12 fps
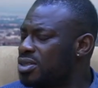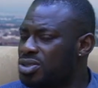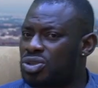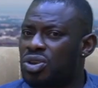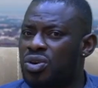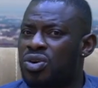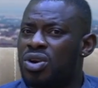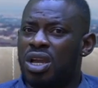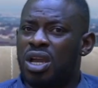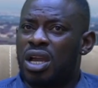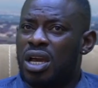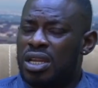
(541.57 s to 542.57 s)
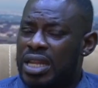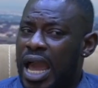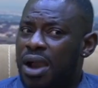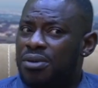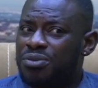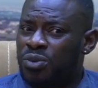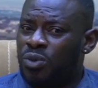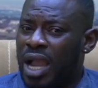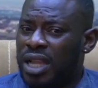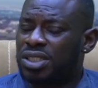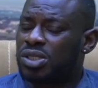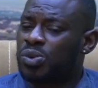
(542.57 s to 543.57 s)
That so now
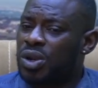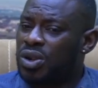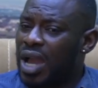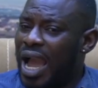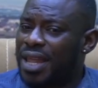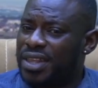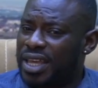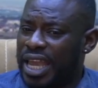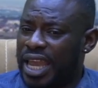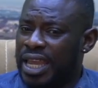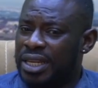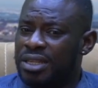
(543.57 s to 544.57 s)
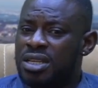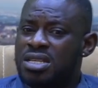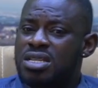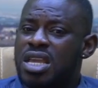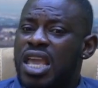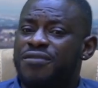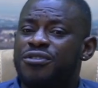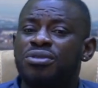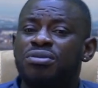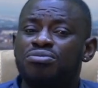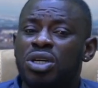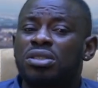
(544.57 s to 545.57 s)
I just want to add again even
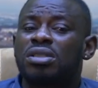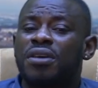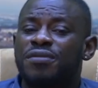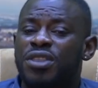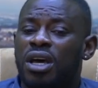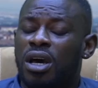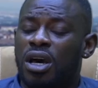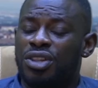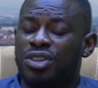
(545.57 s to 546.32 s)
most of the,